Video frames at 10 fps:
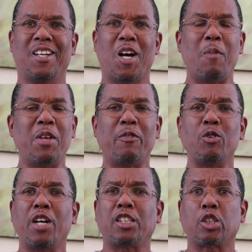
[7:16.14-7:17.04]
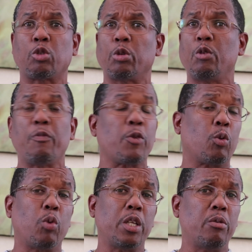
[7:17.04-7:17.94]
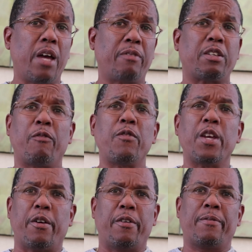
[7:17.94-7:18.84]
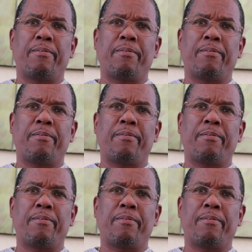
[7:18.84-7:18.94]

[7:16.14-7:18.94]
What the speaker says: I mean, if you got the truth, what do you have to fear?